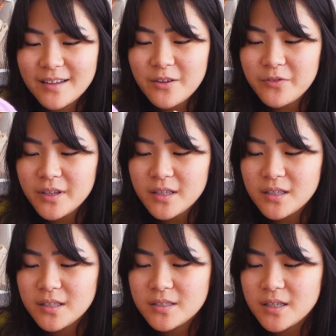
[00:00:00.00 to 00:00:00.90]
I feel like
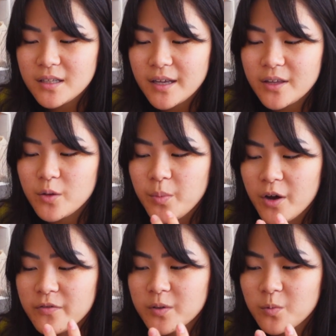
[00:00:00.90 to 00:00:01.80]
these are like the
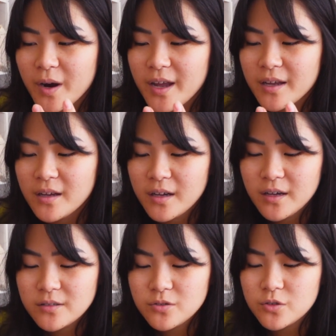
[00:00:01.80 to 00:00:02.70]
perfect way
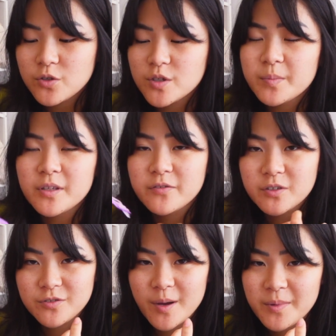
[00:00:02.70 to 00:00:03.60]
to use up a lot of your
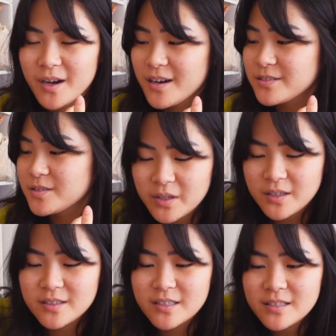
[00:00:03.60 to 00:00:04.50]
scrap yarns,
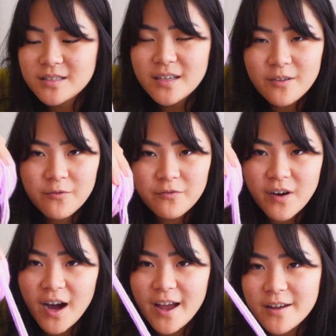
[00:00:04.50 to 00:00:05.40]
because this is like
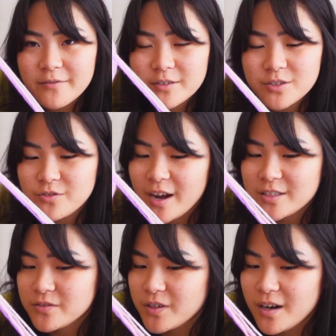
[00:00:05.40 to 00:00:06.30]
5
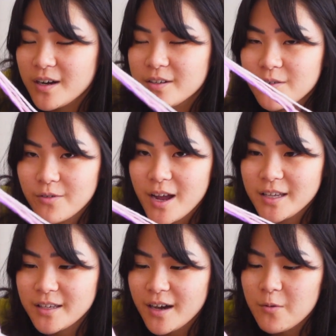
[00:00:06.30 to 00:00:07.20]
strands of yarn right
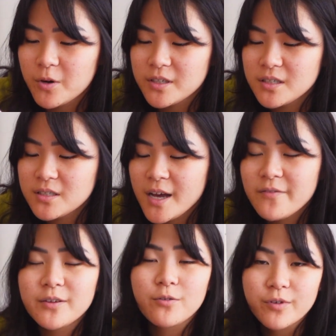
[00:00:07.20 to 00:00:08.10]
here. I wanted it to have
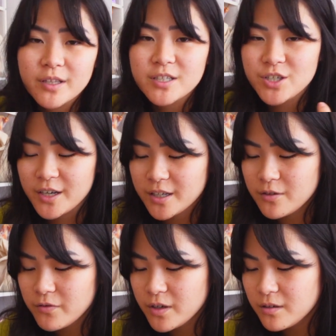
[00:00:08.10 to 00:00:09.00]
like a really chunky
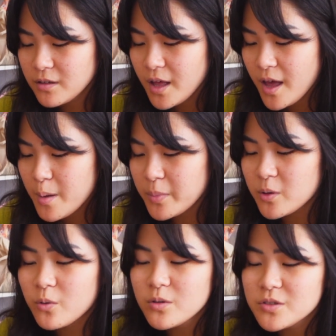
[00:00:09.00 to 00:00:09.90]
feel, but
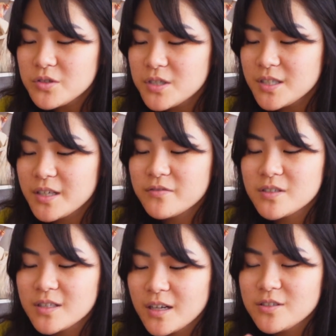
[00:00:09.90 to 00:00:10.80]
it also just gives
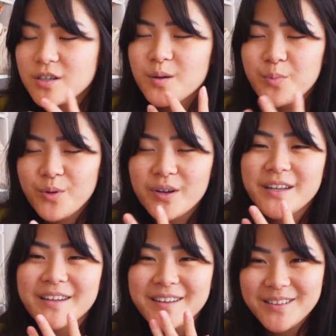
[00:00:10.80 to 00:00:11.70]
such a
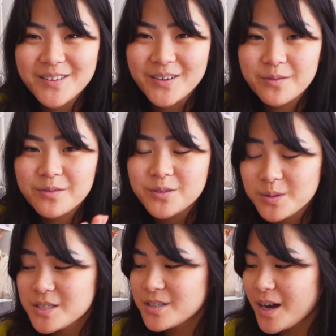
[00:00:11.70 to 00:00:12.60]
pretty look,
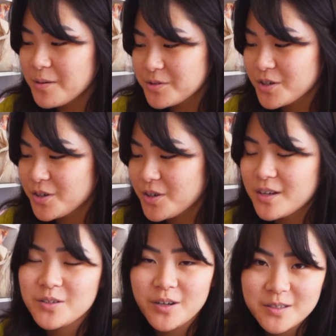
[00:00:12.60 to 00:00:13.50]
which I will show you
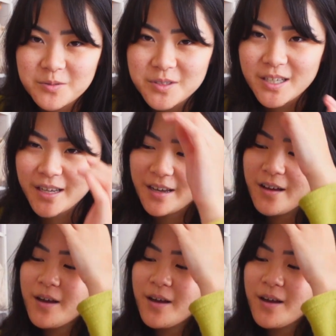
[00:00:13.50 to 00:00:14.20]
and you guys will see